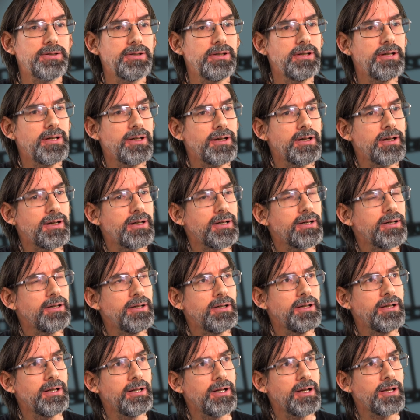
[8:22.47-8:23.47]
I
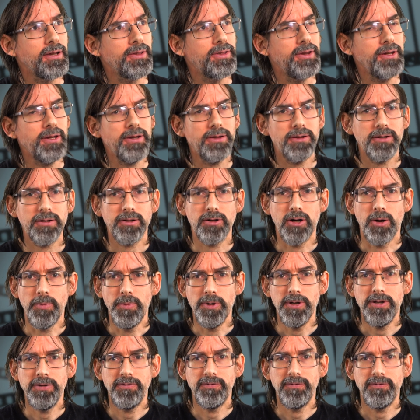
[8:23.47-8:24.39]
think the comedy